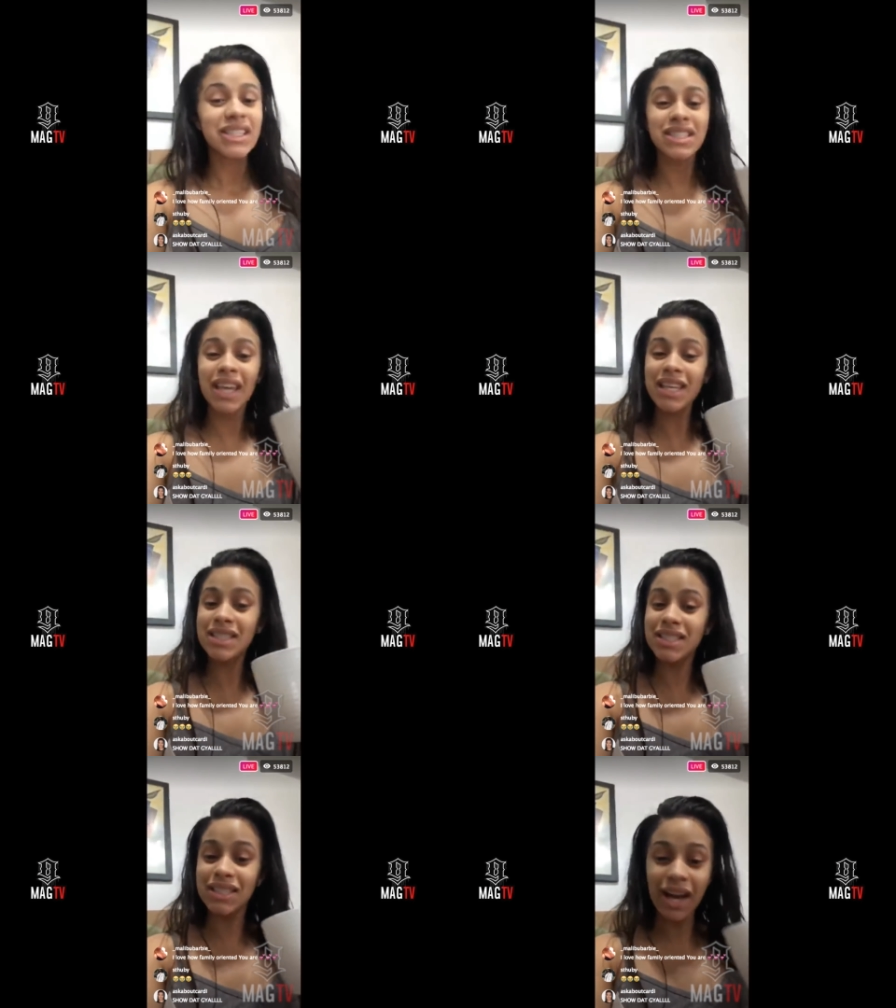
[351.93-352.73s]

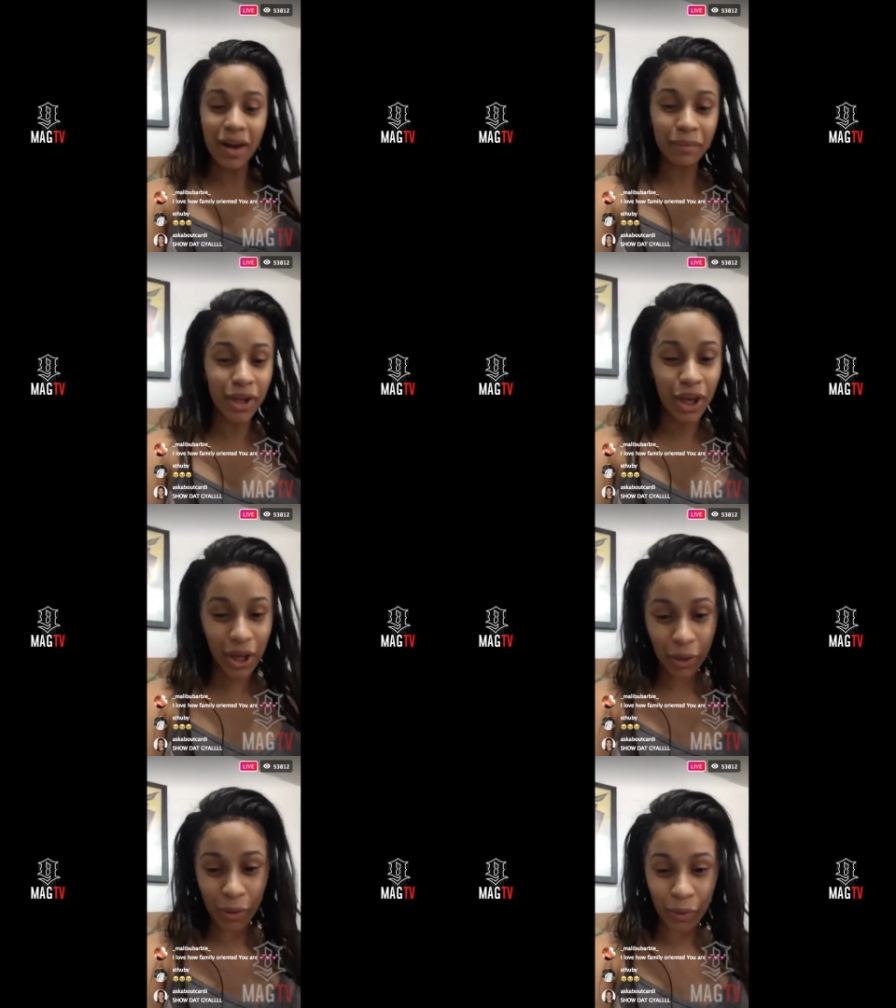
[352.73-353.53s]
she's dumb
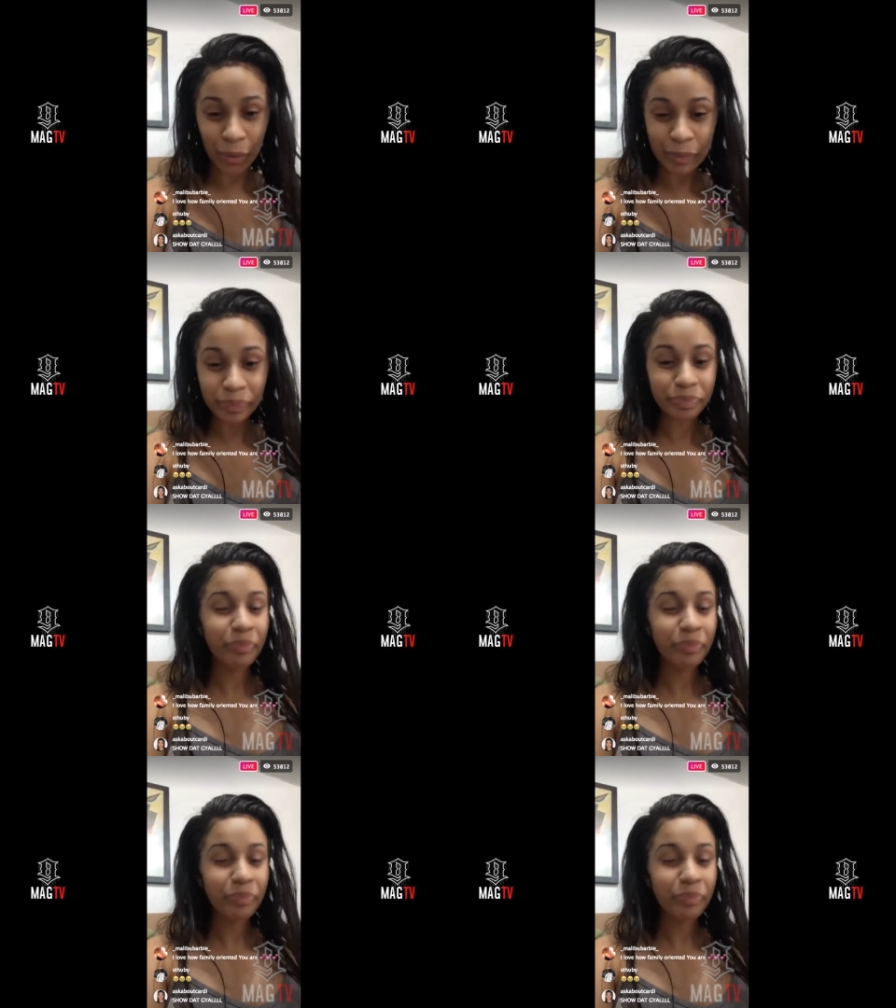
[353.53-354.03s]
cute.